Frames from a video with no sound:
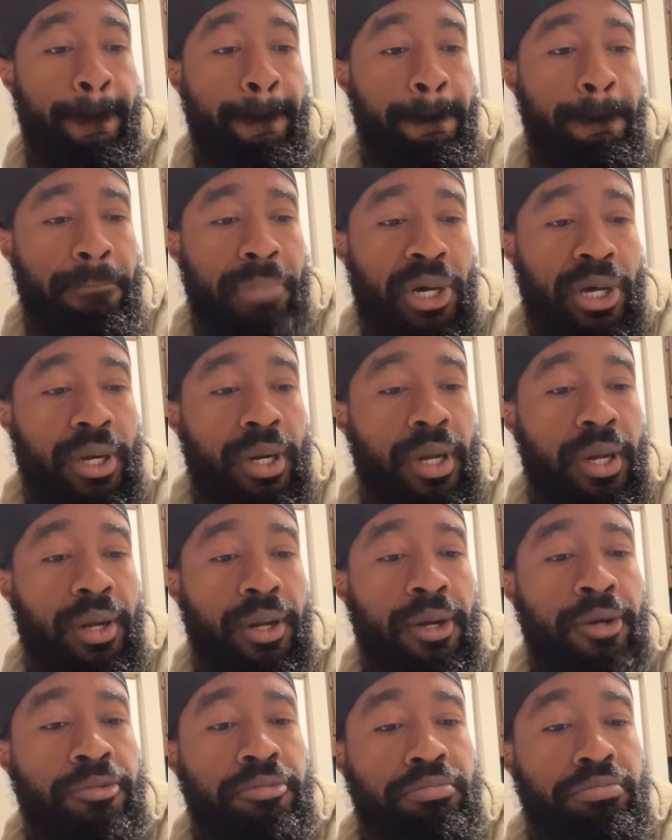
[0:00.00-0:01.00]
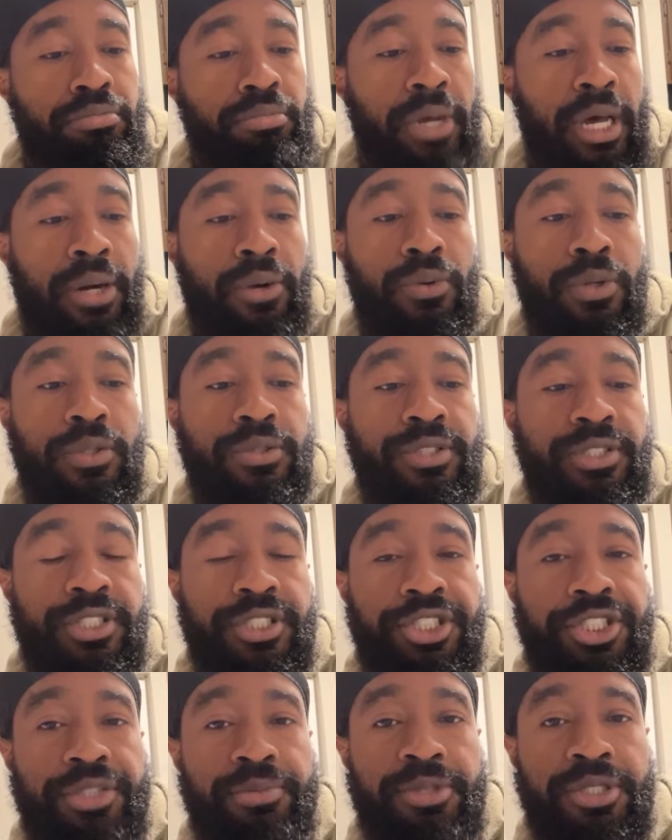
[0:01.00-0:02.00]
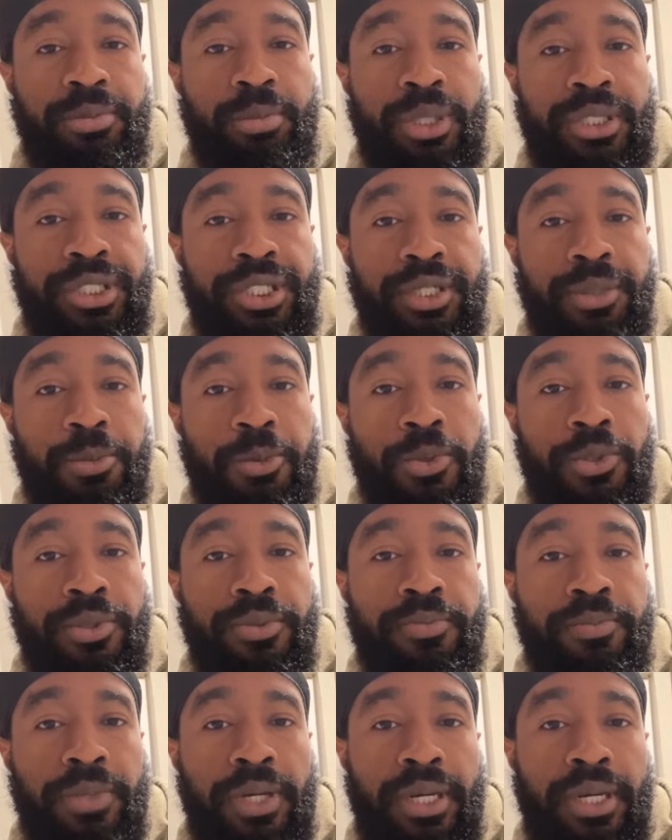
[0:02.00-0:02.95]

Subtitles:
But I don't go to the gym as much anymore.